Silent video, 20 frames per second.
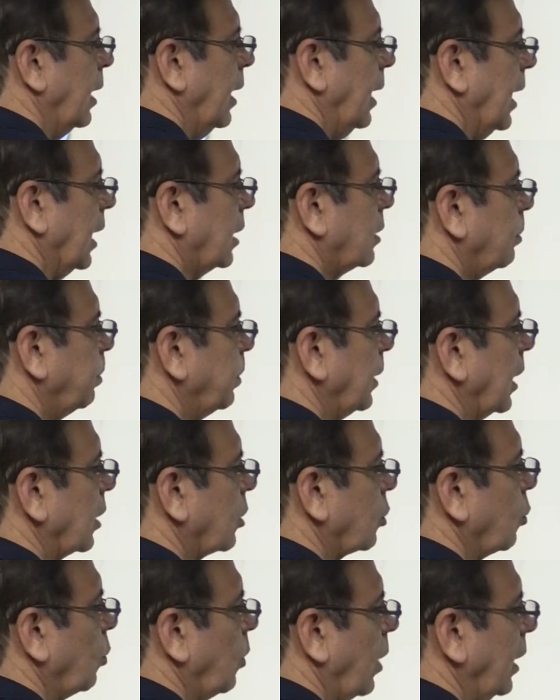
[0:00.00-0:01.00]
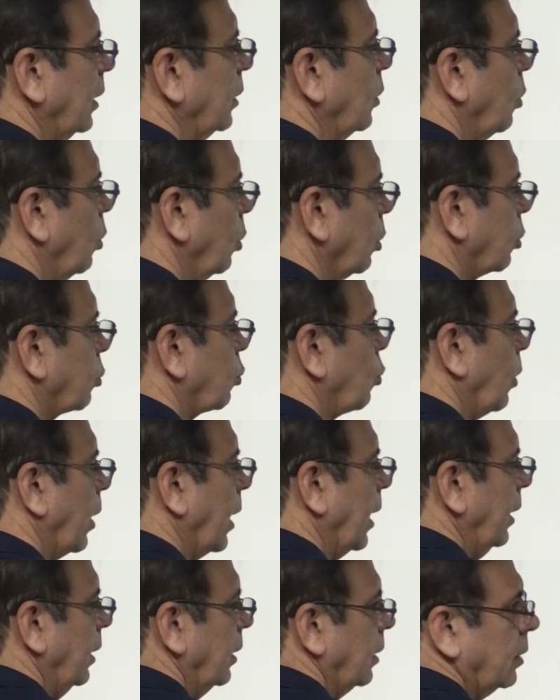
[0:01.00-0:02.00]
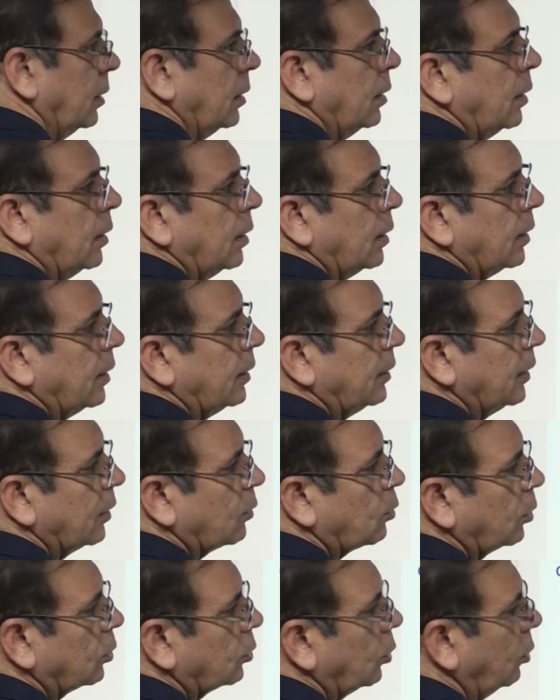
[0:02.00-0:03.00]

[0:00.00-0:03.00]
X plus 1 whole square is equal